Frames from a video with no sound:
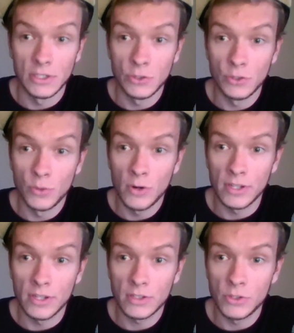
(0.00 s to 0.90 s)
wrote it,
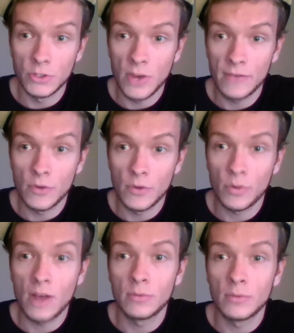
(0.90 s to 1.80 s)
so you have no
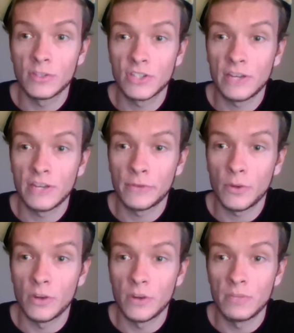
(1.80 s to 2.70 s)
problem deciphering what it
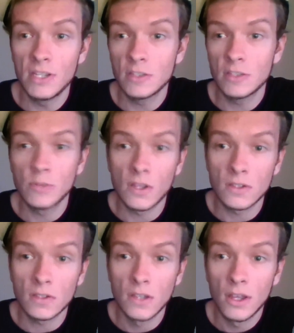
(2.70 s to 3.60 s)
means, because
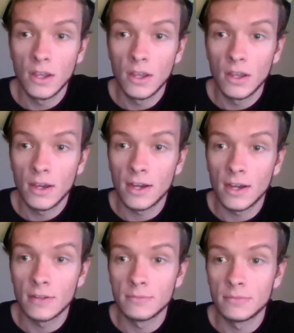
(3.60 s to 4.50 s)

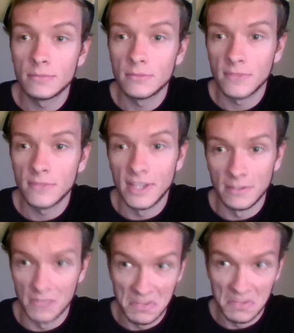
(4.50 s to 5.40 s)

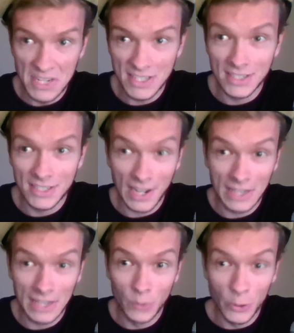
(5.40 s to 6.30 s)
it means exactly
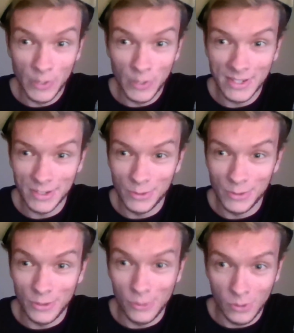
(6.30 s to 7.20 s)
what you meant it to
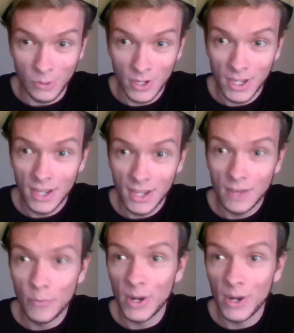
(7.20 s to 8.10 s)
you. But